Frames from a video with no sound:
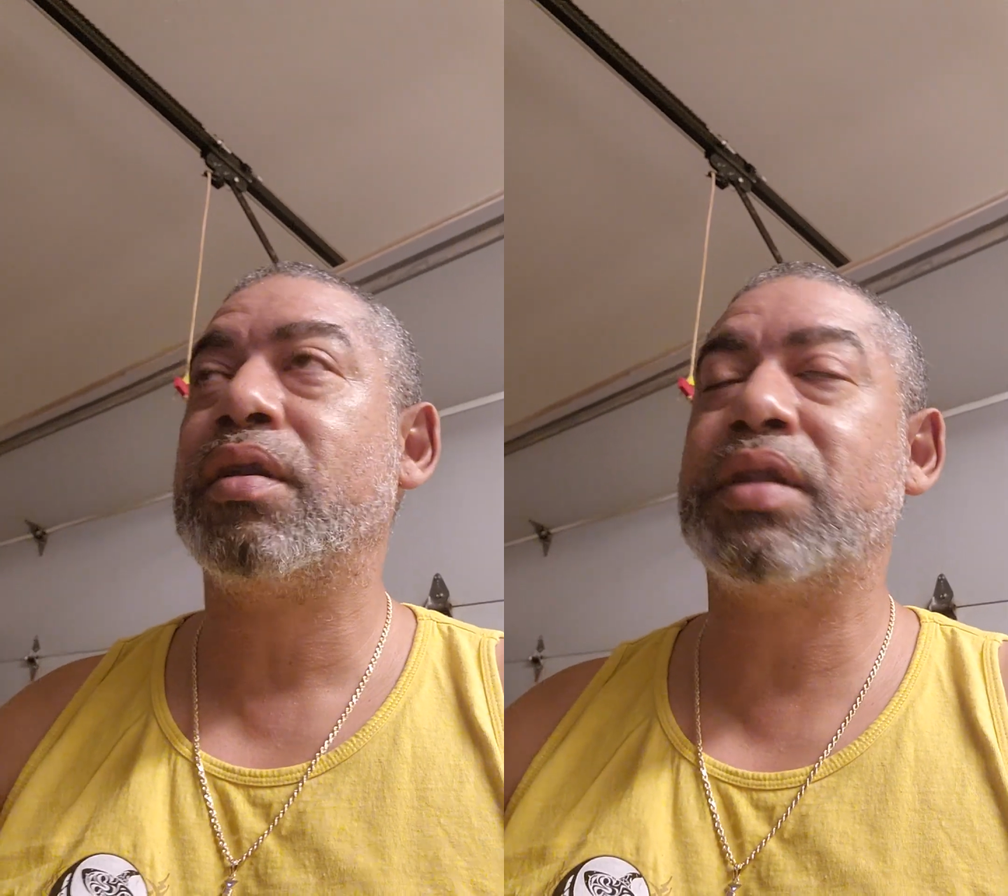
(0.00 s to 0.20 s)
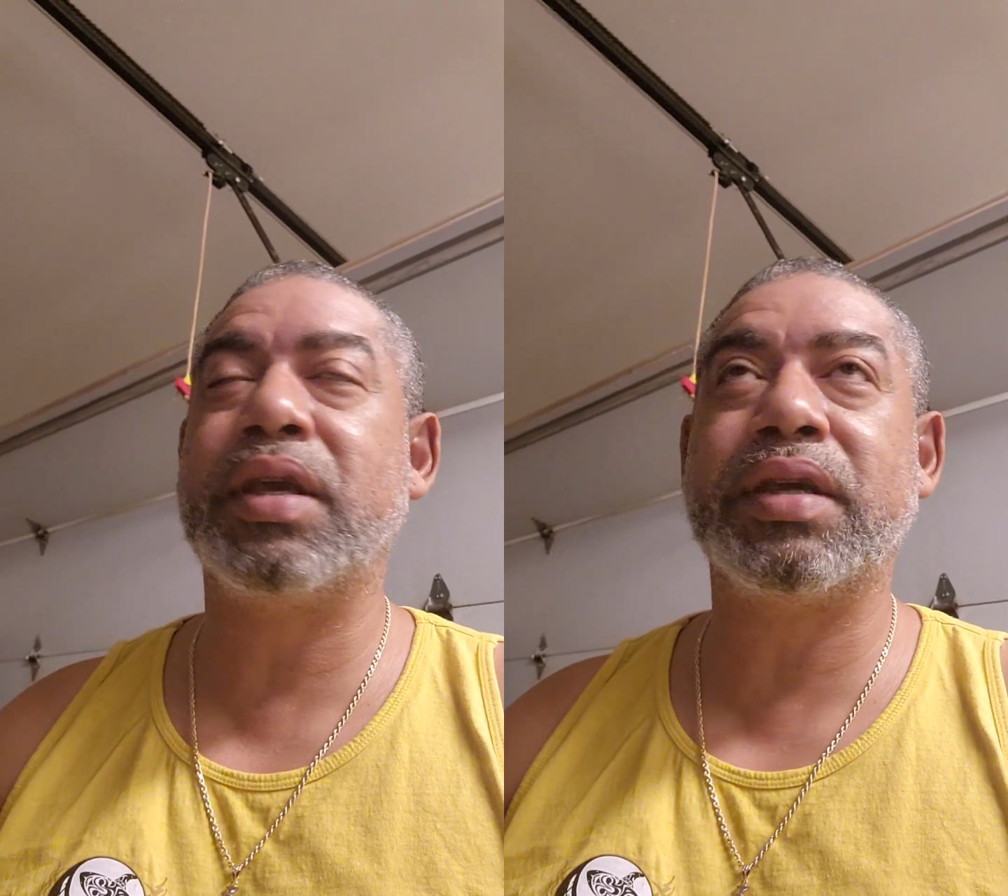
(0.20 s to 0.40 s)

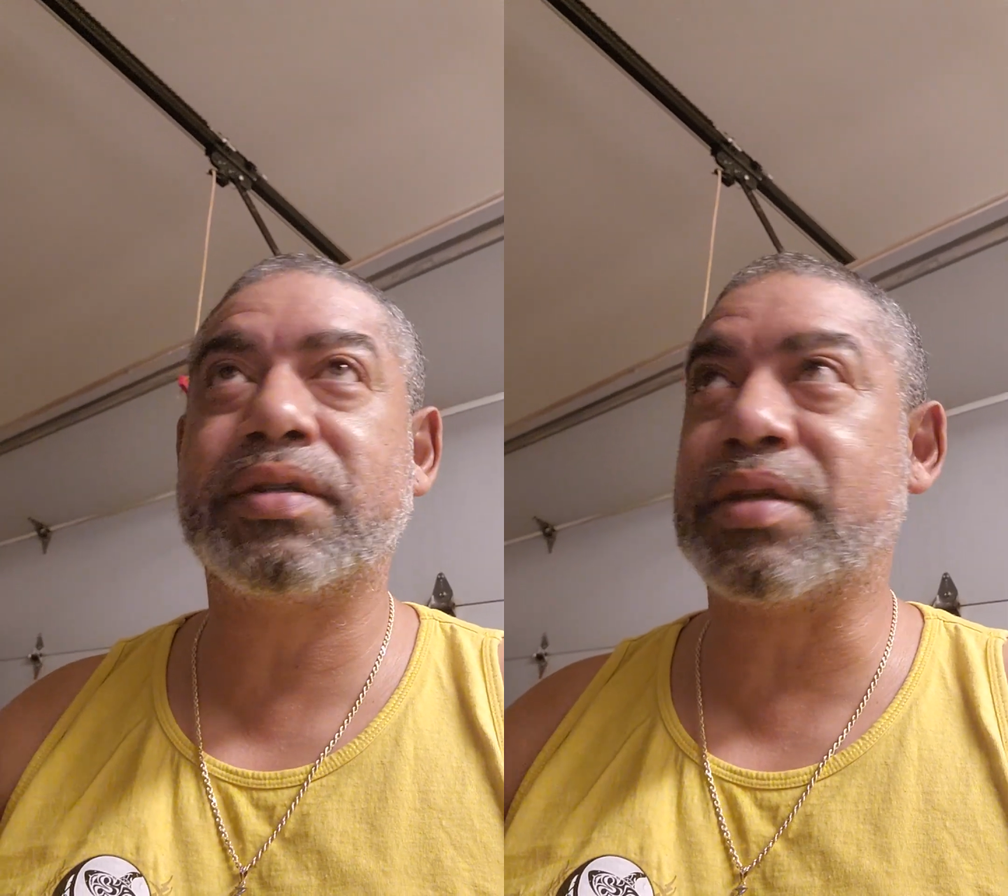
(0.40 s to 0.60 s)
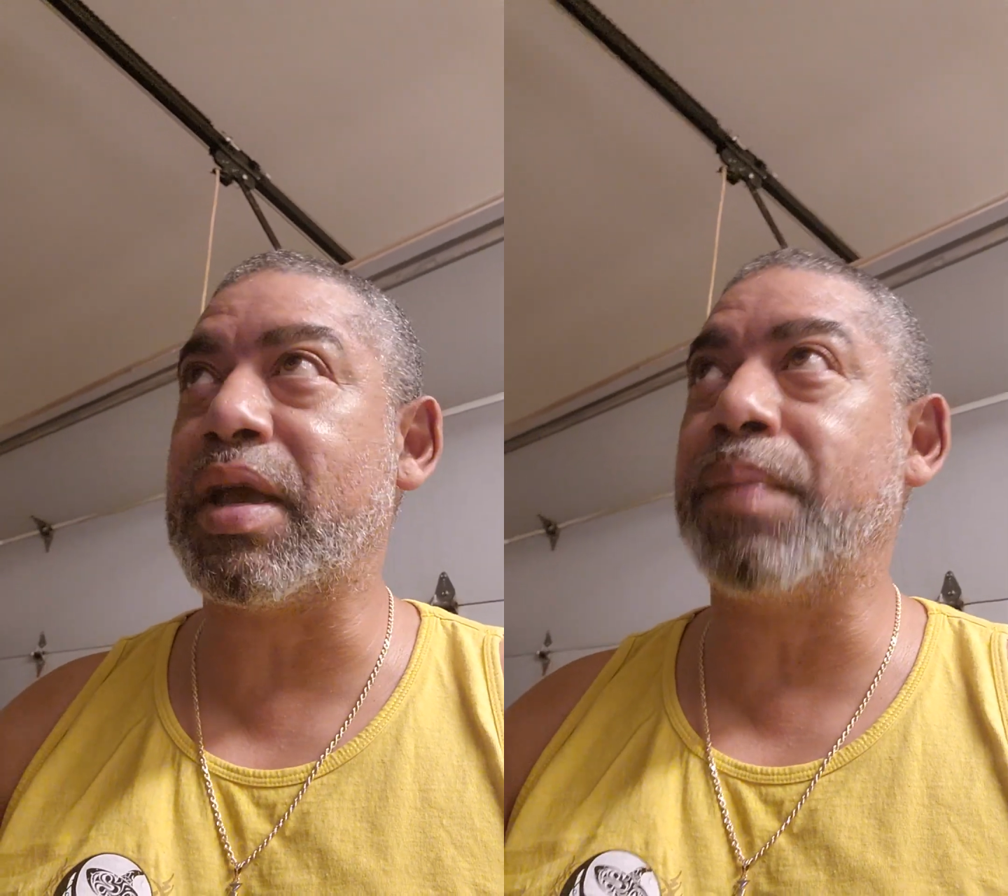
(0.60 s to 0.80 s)
the
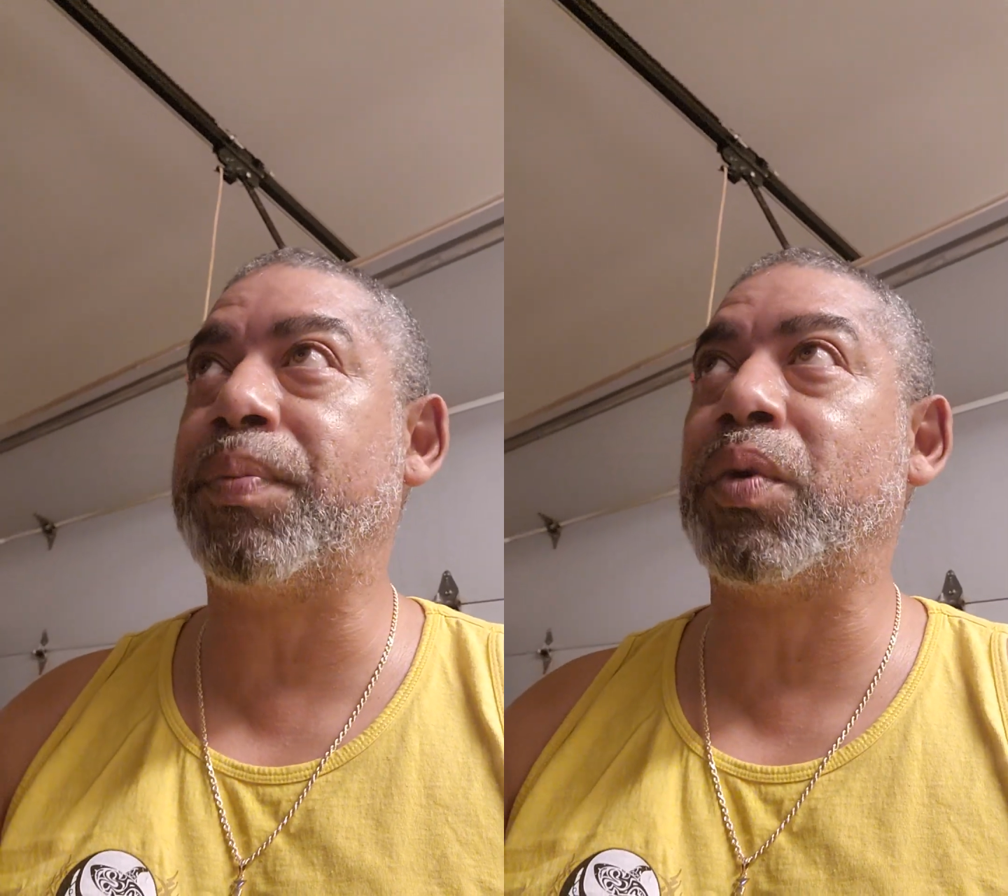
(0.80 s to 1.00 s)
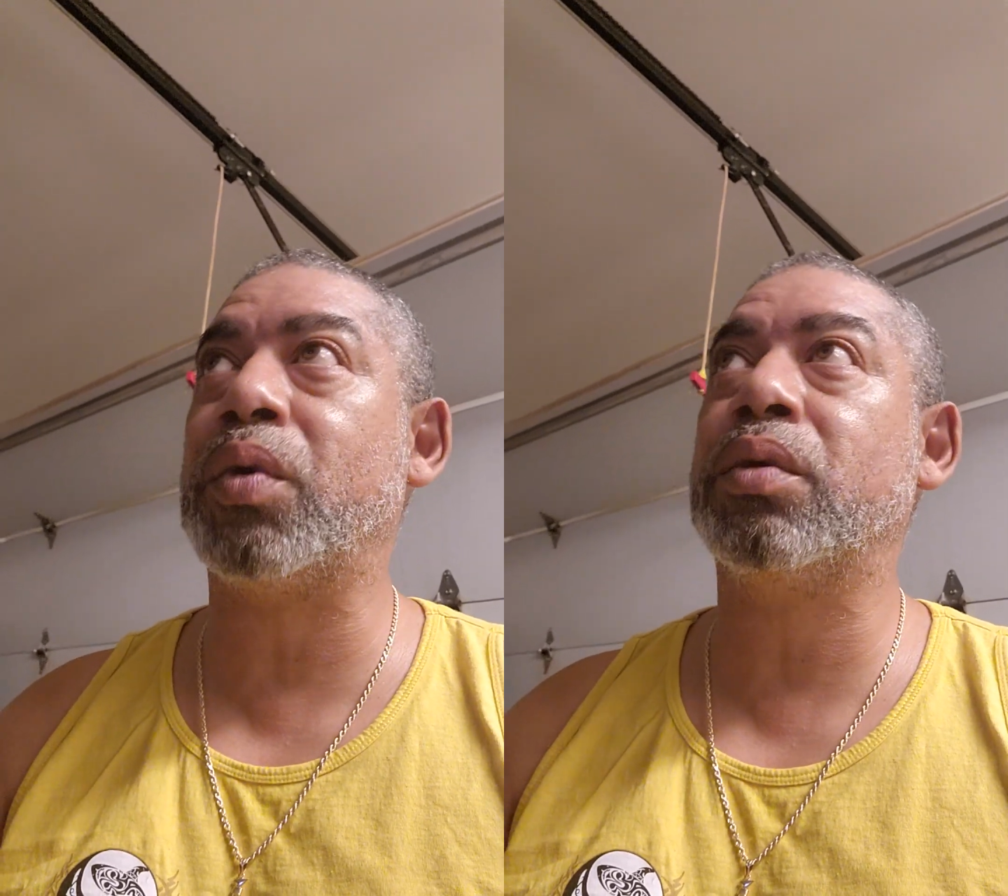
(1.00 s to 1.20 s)

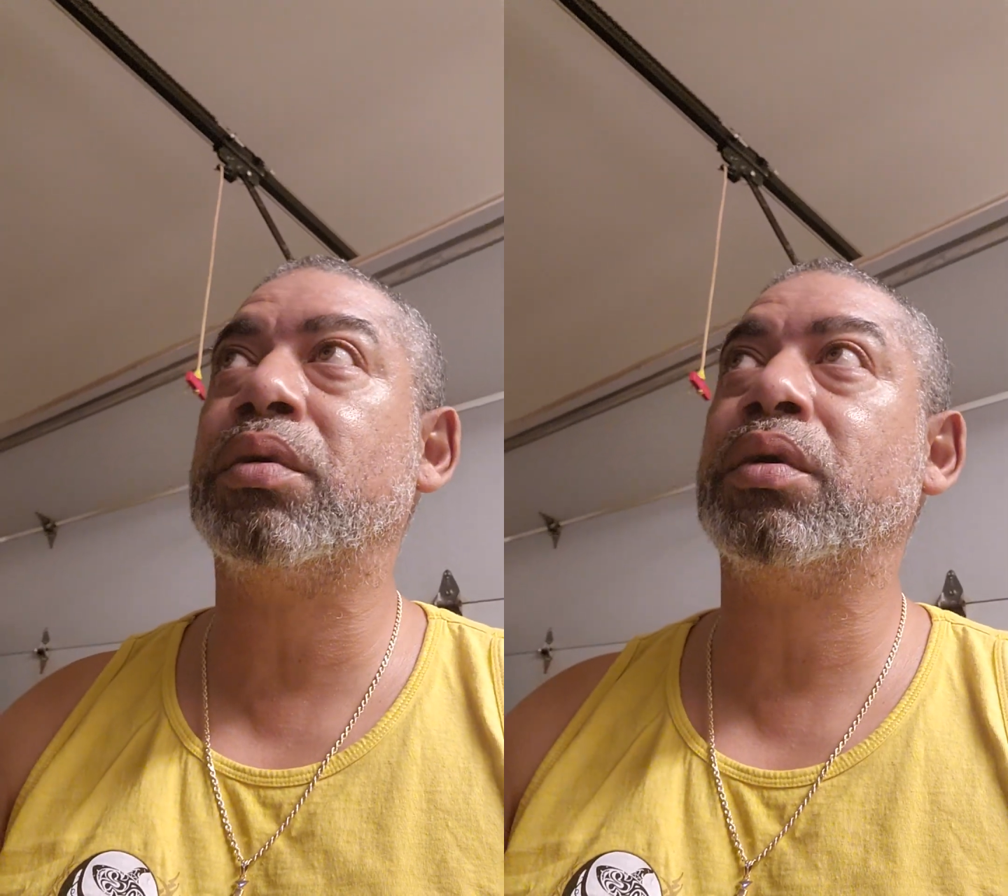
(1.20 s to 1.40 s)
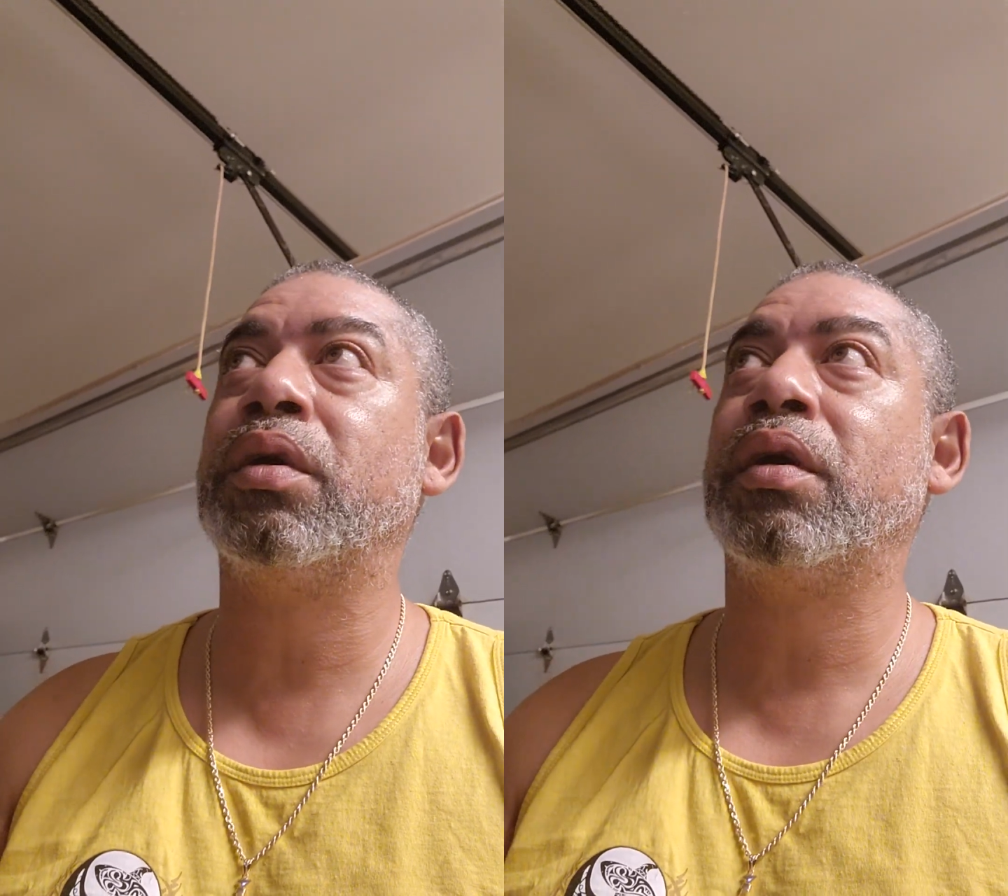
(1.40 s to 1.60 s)
example